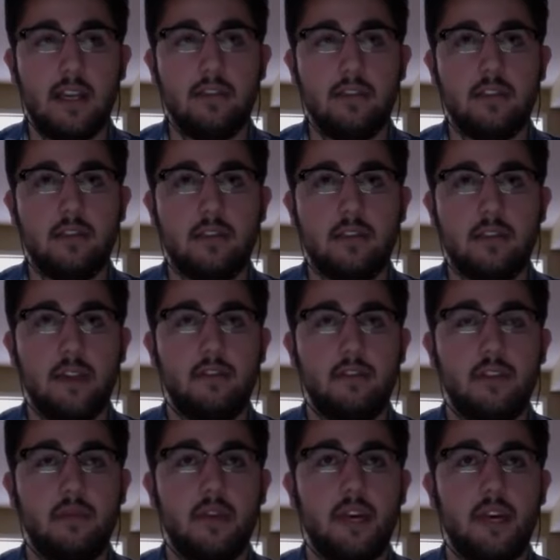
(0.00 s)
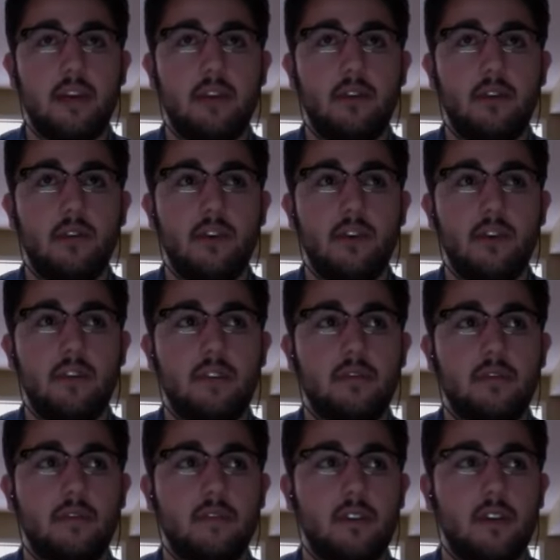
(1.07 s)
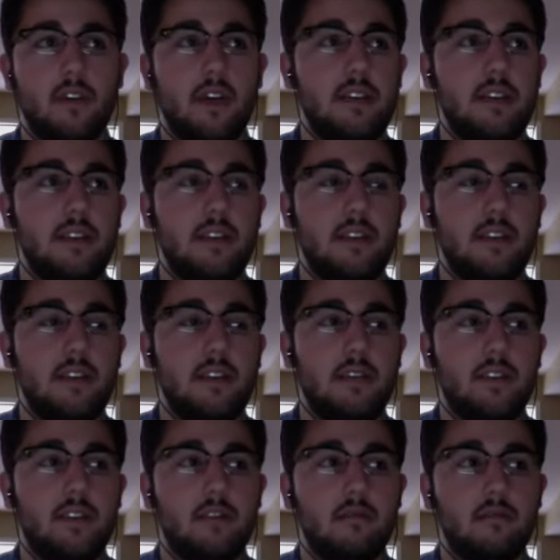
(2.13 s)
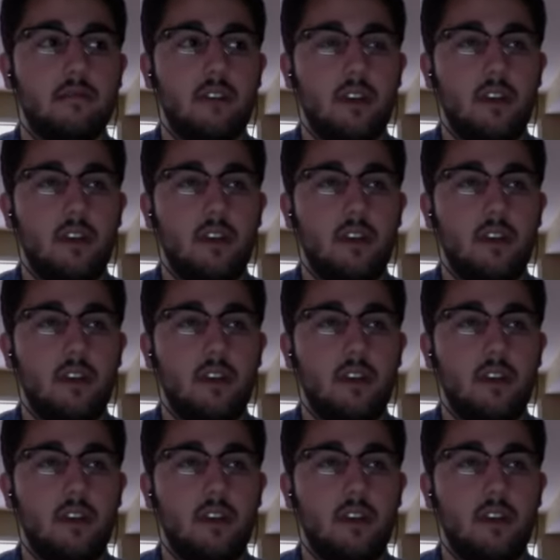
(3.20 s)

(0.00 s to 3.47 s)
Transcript: even if that feedback or even if an idea didn't